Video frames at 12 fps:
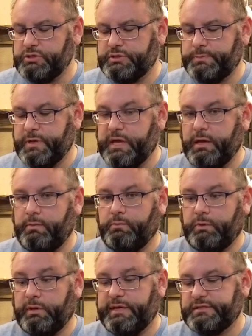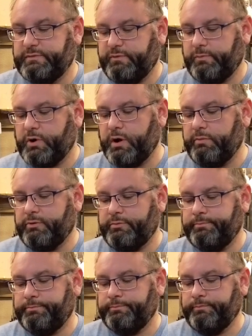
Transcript: this became less of a problem.